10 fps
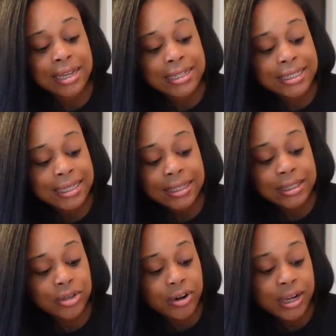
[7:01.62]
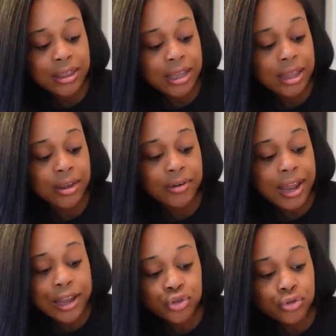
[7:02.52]
scents or anything. They're
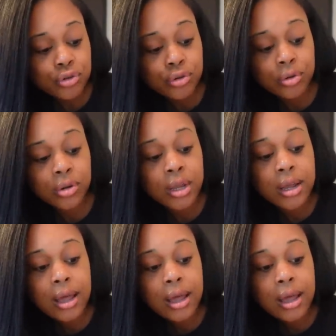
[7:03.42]
natural,